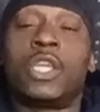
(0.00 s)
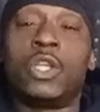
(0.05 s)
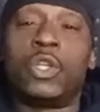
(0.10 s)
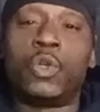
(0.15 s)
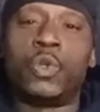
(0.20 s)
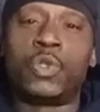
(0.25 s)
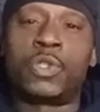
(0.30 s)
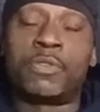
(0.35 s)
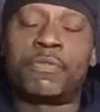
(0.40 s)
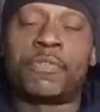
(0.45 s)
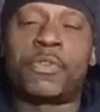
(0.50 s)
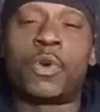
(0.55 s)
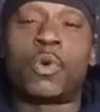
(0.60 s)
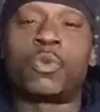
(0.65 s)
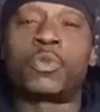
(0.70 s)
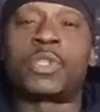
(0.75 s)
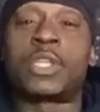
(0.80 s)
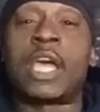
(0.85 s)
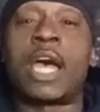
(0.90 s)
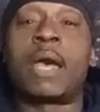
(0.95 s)
you lose your
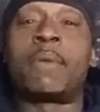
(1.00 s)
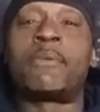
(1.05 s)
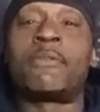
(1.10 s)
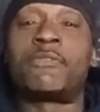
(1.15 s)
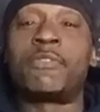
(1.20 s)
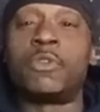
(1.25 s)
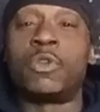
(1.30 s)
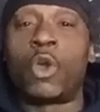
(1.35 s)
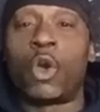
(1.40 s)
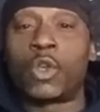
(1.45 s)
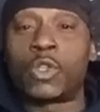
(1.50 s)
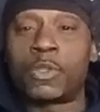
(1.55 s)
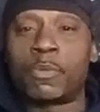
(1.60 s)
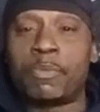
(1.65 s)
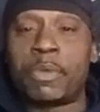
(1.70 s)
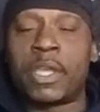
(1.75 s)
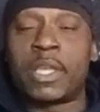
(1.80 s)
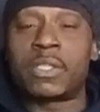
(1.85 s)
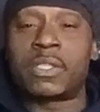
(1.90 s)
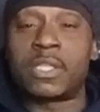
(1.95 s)
phone time. If you lost a
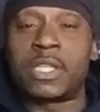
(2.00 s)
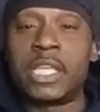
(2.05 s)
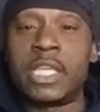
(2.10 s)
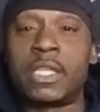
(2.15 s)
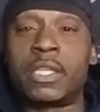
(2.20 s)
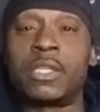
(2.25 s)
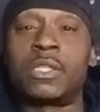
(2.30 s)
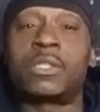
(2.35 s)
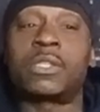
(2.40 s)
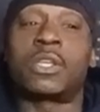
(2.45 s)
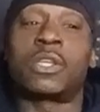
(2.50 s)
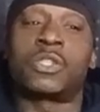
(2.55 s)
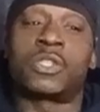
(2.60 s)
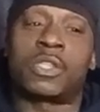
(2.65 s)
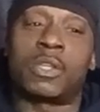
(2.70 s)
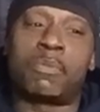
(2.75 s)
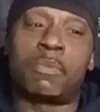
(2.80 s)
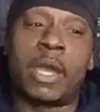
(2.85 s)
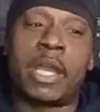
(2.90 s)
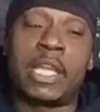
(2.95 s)
pair of sneakers because
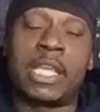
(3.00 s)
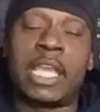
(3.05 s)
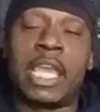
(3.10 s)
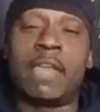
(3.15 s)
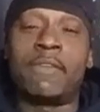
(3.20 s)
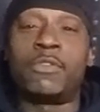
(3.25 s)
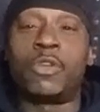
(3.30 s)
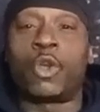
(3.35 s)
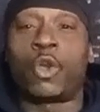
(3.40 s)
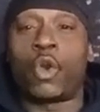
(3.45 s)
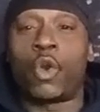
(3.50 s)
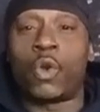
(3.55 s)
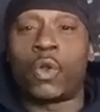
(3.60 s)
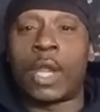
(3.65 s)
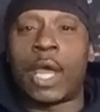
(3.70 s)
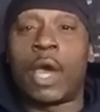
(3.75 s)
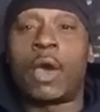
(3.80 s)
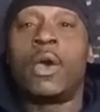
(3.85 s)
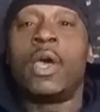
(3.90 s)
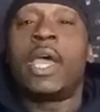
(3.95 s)
somebody gave you a
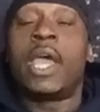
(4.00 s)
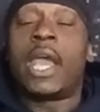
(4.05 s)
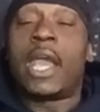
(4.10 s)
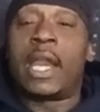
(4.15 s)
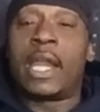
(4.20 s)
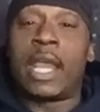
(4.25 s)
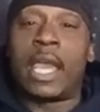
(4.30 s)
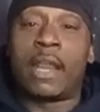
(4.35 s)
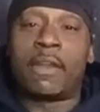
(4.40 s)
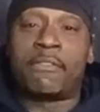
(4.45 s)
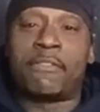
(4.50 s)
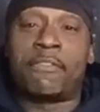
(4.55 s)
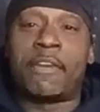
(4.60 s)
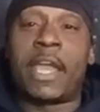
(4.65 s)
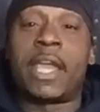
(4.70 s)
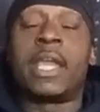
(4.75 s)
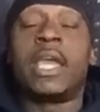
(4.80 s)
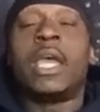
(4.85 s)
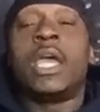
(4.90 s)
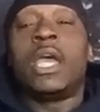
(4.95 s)
call out and had a
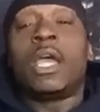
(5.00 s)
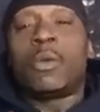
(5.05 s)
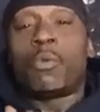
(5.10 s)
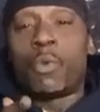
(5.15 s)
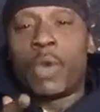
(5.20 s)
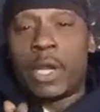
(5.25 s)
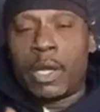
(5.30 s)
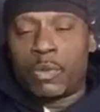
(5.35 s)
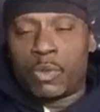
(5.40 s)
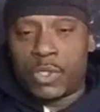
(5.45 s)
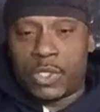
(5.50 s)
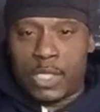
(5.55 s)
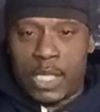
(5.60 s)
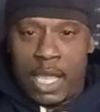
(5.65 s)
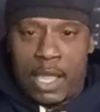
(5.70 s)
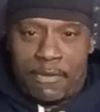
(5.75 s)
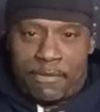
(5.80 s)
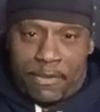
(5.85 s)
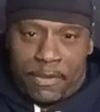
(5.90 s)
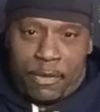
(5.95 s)
fight. When it was
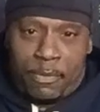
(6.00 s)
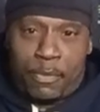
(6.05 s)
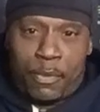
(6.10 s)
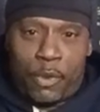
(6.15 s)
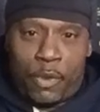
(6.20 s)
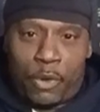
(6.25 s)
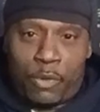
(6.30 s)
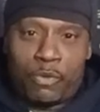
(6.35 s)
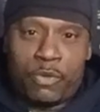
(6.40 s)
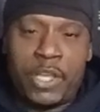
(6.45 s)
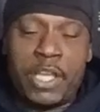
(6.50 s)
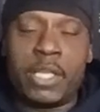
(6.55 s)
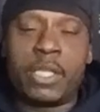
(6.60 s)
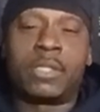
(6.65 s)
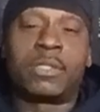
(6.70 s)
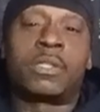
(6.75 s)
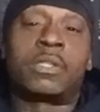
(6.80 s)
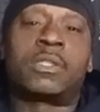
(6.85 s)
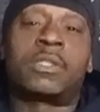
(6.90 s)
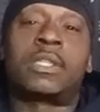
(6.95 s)
time for the Puerto
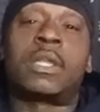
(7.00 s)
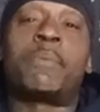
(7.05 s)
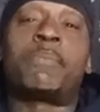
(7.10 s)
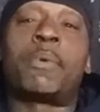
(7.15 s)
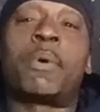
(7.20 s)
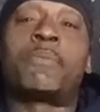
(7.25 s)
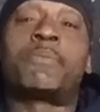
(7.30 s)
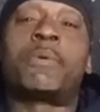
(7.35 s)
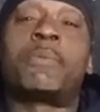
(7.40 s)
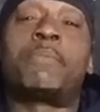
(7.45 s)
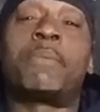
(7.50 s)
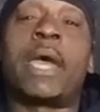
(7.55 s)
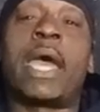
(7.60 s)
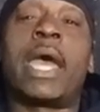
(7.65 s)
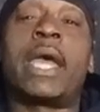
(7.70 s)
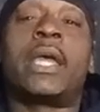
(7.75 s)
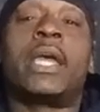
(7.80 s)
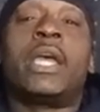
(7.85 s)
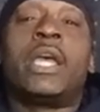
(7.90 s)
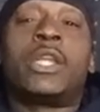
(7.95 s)
Ricans to step up the
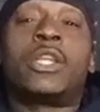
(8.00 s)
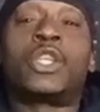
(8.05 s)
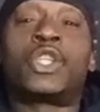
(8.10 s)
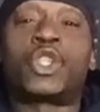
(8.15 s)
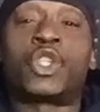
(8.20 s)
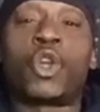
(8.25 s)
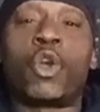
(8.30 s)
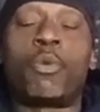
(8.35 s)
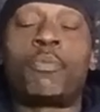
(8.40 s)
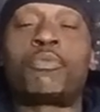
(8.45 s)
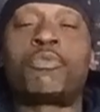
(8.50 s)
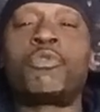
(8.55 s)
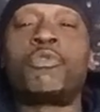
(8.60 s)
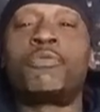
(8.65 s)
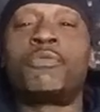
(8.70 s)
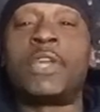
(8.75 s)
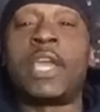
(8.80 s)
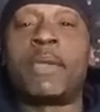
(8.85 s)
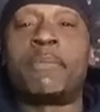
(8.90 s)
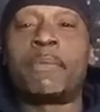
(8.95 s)
bat to show
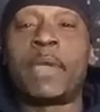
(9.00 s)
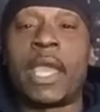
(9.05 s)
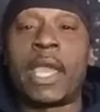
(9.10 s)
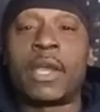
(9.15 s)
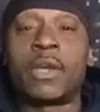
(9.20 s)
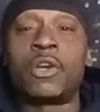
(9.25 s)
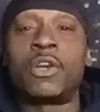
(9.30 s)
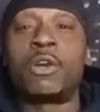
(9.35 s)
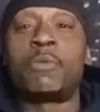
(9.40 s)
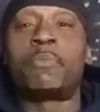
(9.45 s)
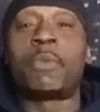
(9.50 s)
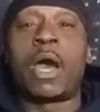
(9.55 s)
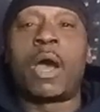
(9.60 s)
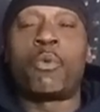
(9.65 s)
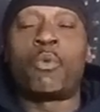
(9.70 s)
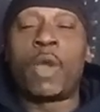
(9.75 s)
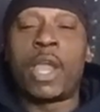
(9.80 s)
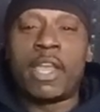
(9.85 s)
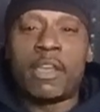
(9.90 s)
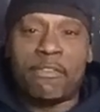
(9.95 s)
proof their manhood by
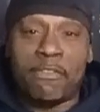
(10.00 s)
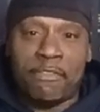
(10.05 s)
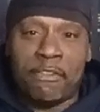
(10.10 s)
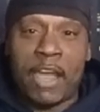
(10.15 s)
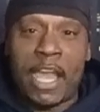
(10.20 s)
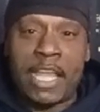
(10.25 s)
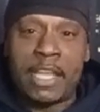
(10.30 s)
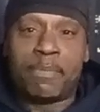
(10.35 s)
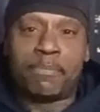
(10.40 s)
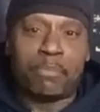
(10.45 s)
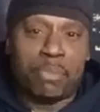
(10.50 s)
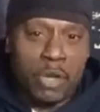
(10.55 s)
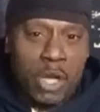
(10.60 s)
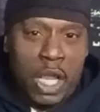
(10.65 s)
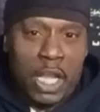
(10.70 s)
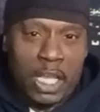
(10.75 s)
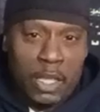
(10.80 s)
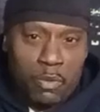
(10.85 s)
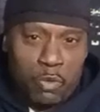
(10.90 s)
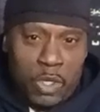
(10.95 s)
way of fighting,
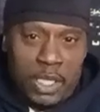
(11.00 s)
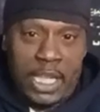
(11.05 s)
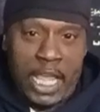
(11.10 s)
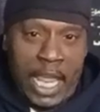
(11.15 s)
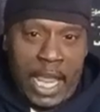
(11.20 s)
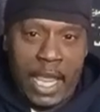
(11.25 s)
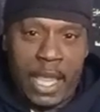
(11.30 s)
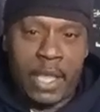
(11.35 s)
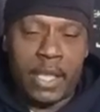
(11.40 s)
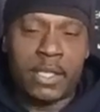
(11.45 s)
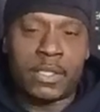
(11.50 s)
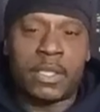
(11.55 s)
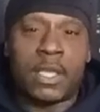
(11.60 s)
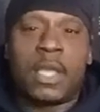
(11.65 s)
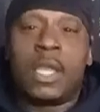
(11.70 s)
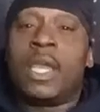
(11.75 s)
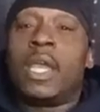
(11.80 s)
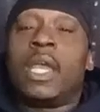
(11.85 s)
plucking with the hands,